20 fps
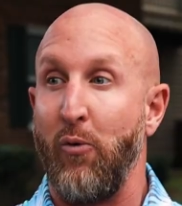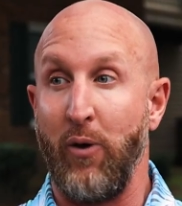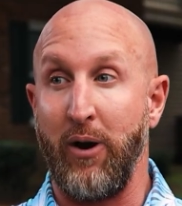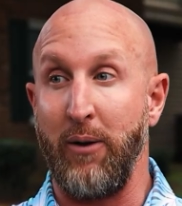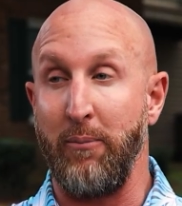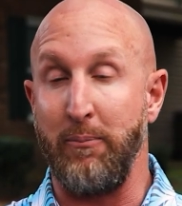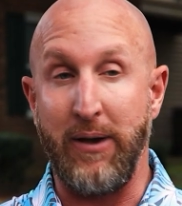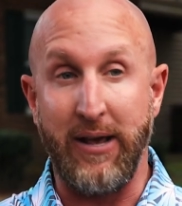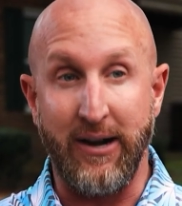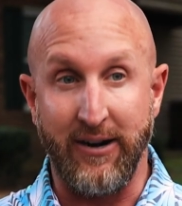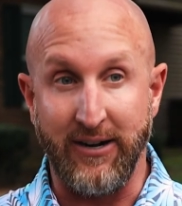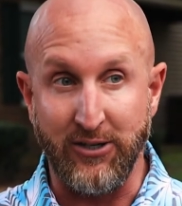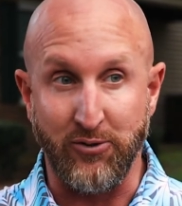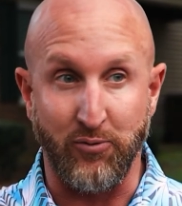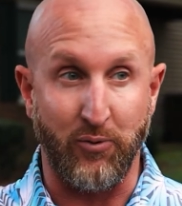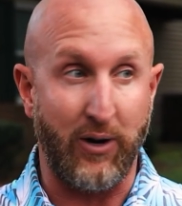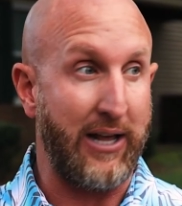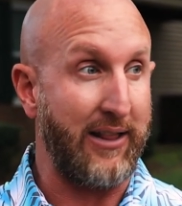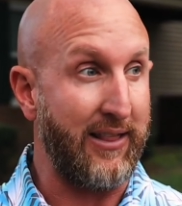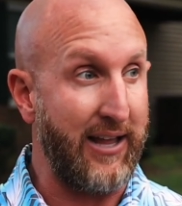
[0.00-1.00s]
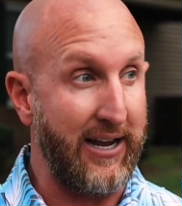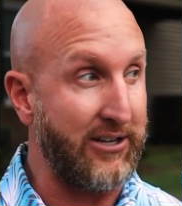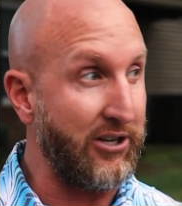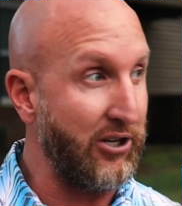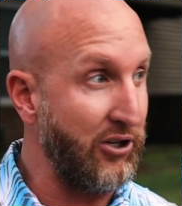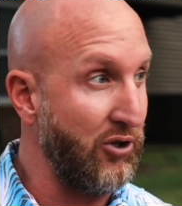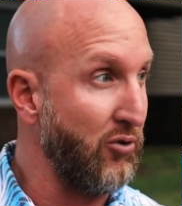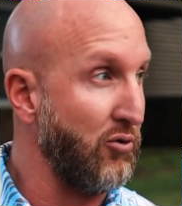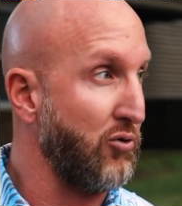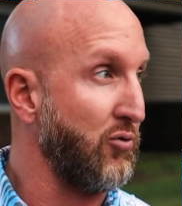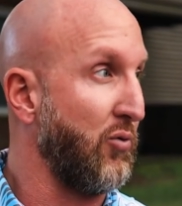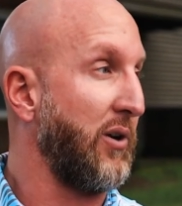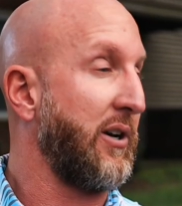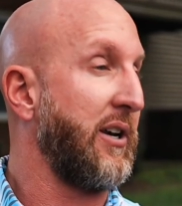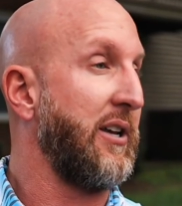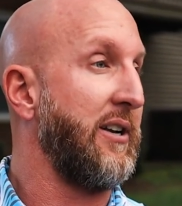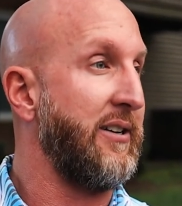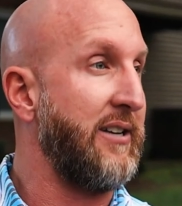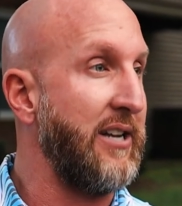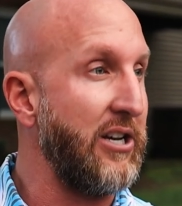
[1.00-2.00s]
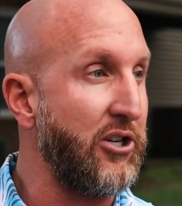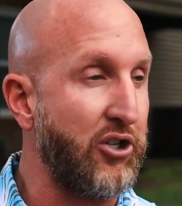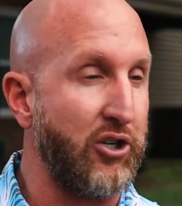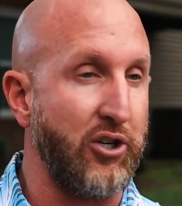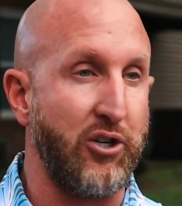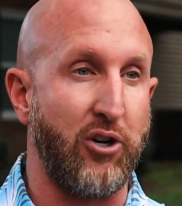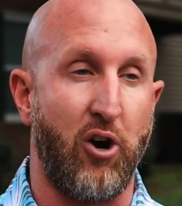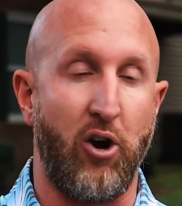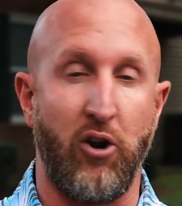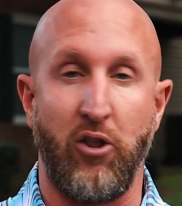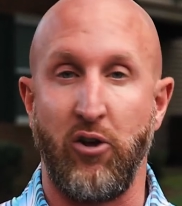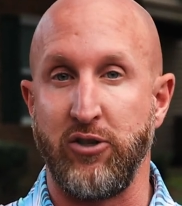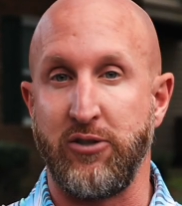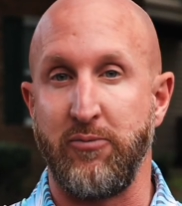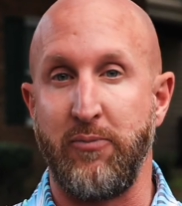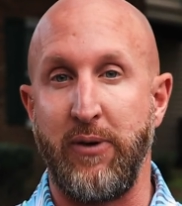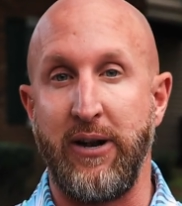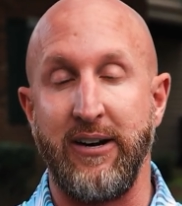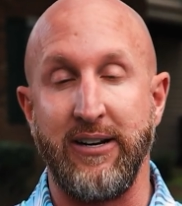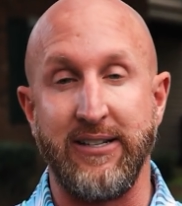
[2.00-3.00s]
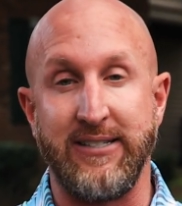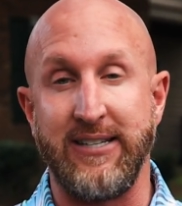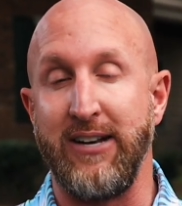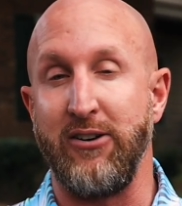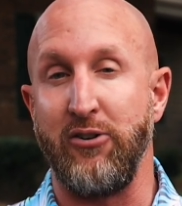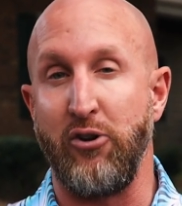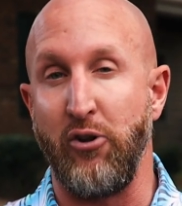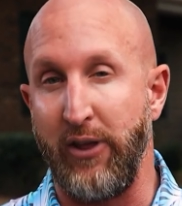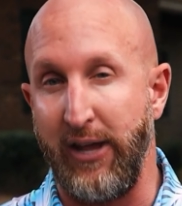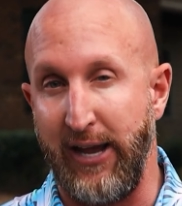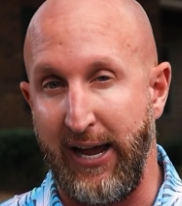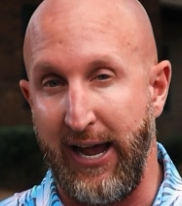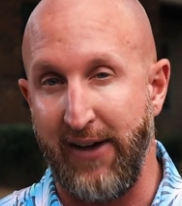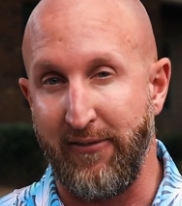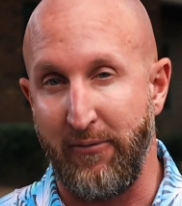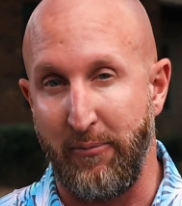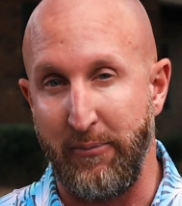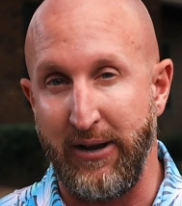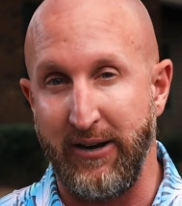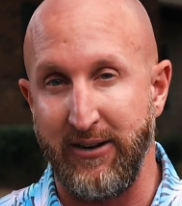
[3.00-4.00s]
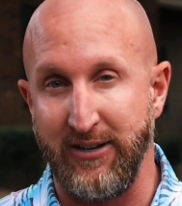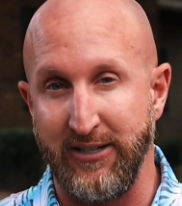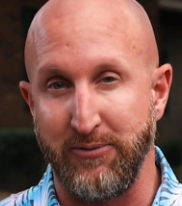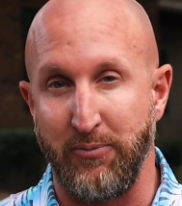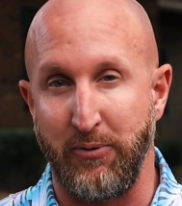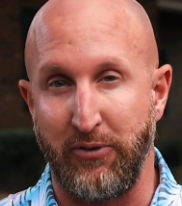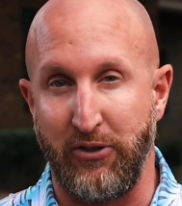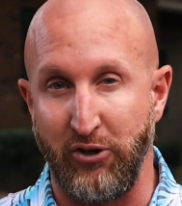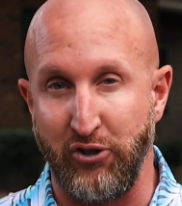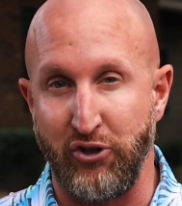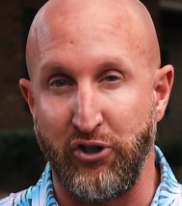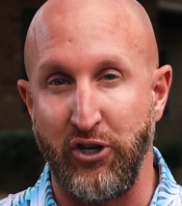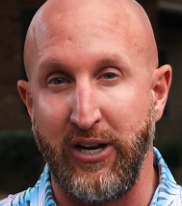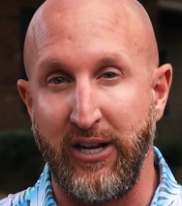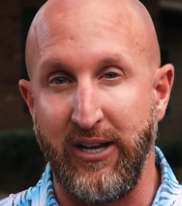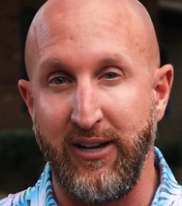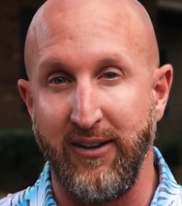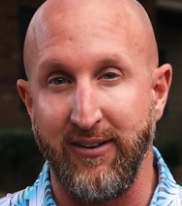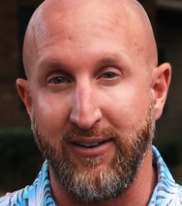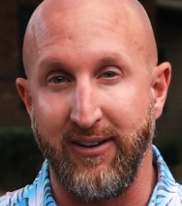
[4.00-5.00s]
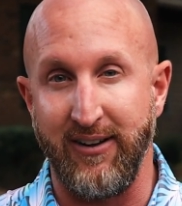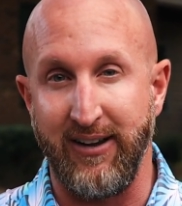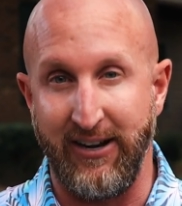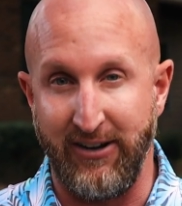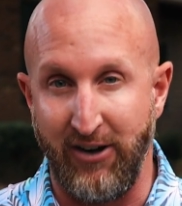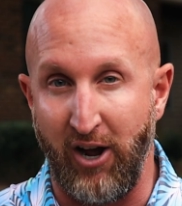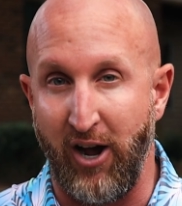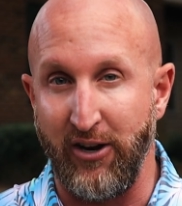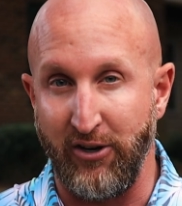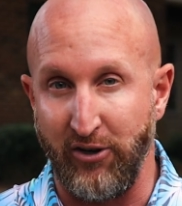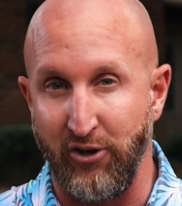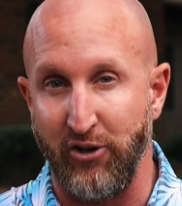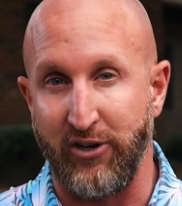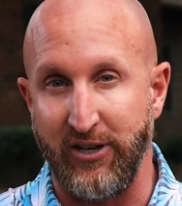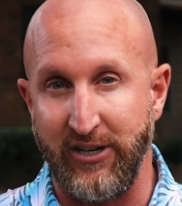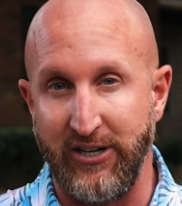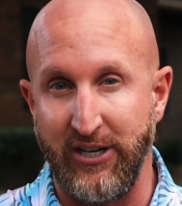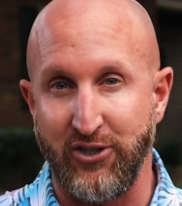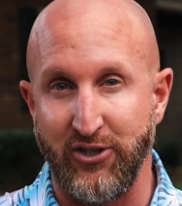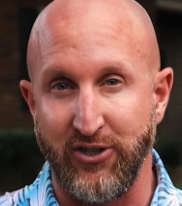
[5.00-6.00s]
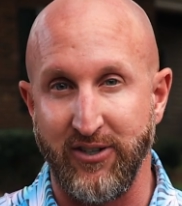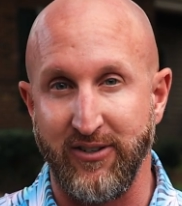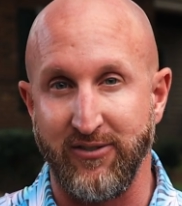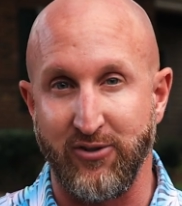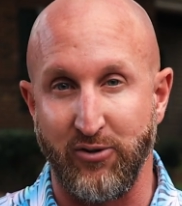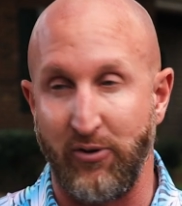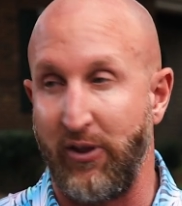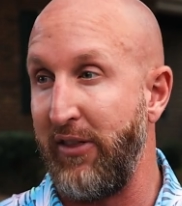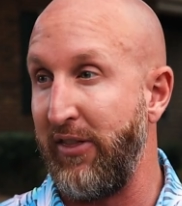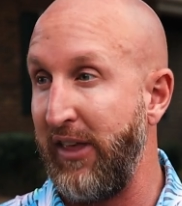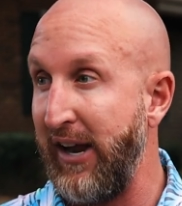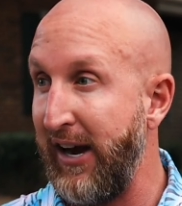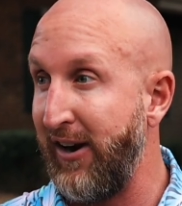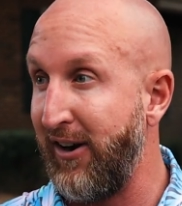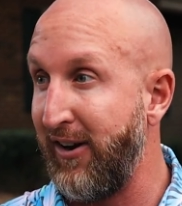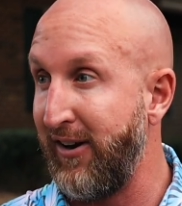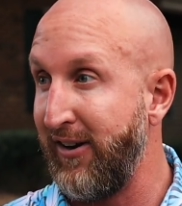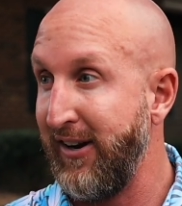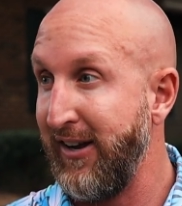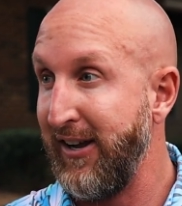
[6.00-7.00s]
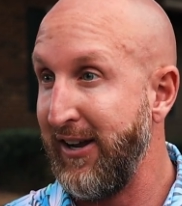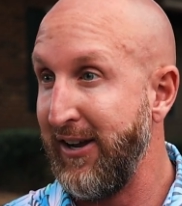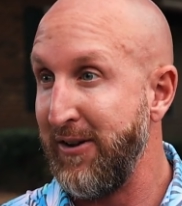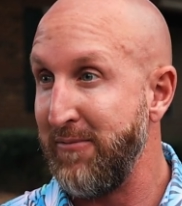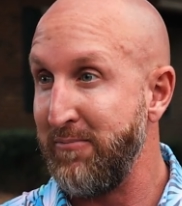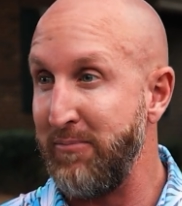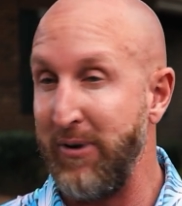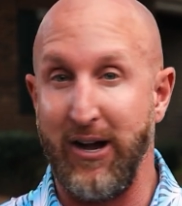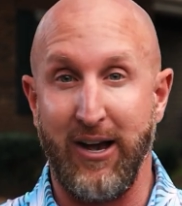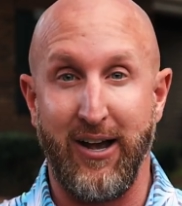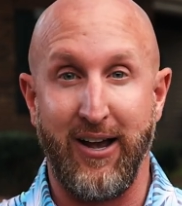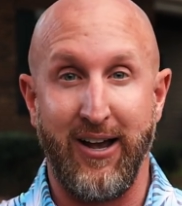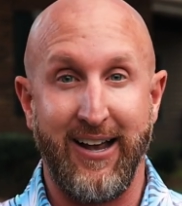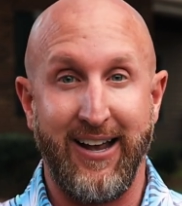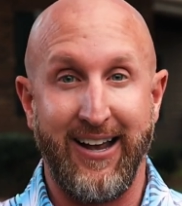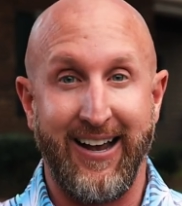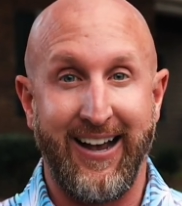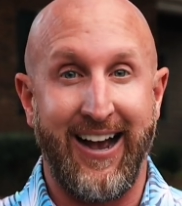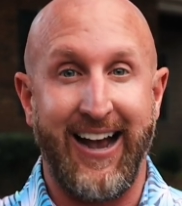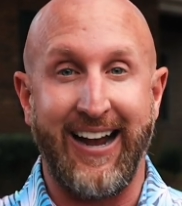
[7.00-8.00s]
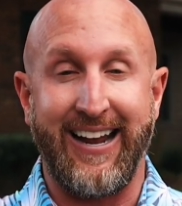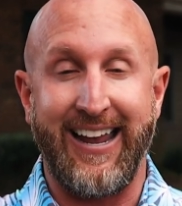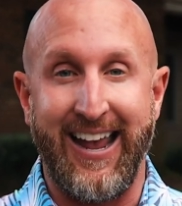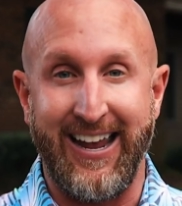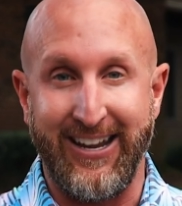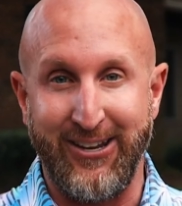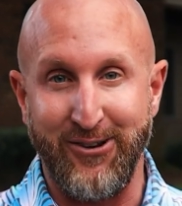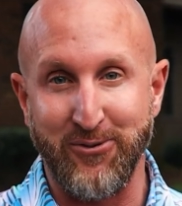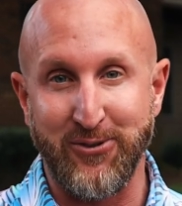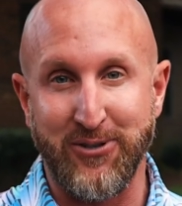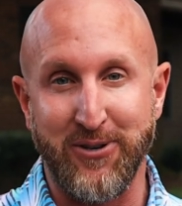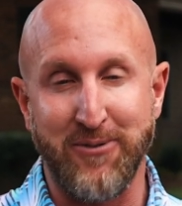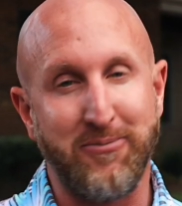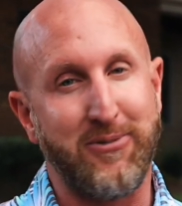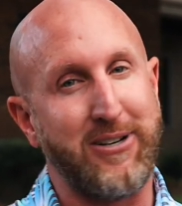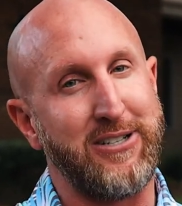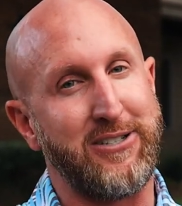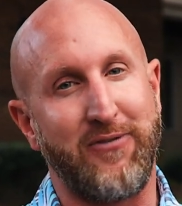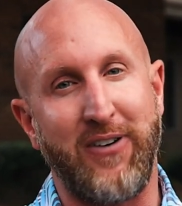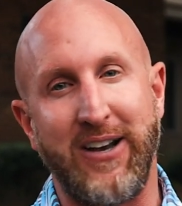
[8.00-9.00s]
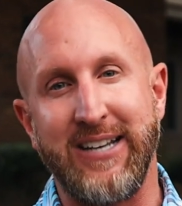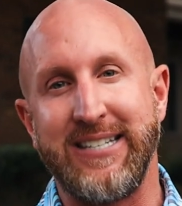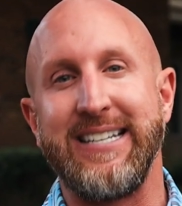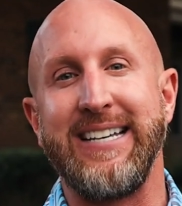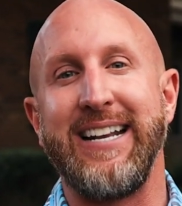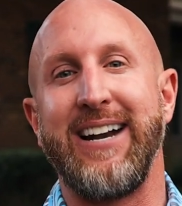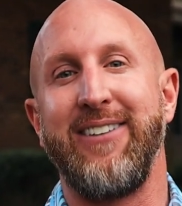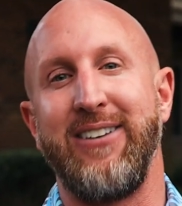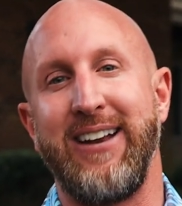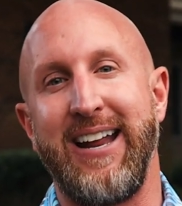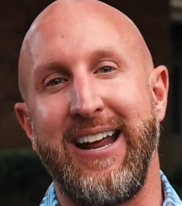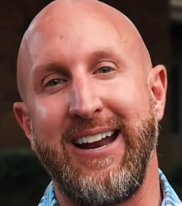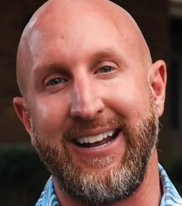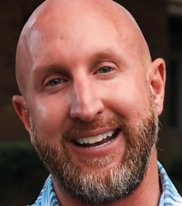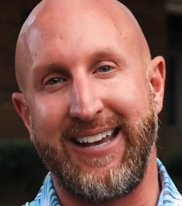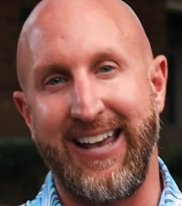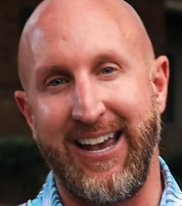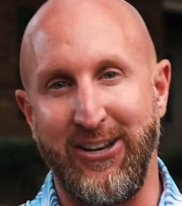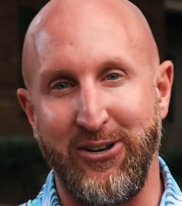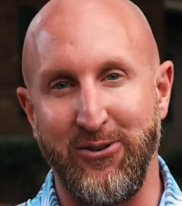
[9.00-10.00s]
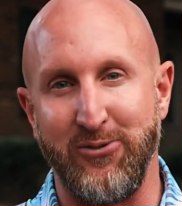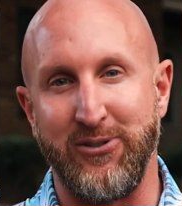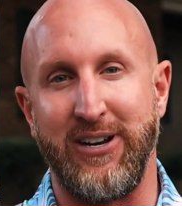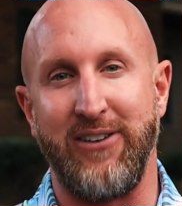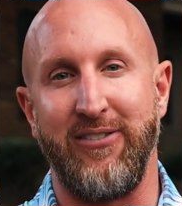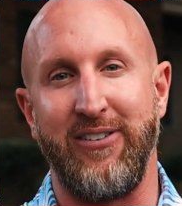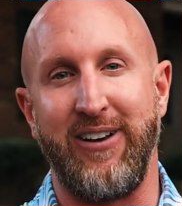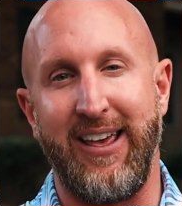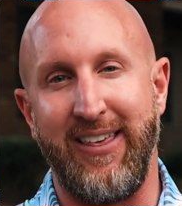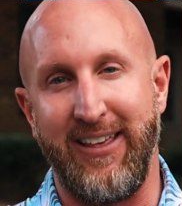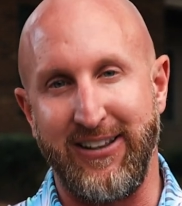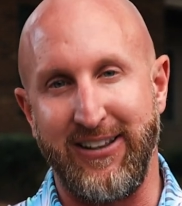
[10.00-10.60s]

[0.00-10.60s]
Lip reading: what amenities would I like to use? What condition are those amenities in? Do they have amenities but they're shitty and not in good condition? So they're there, but I can't use them? Because if I see it every day and I can't use it every day,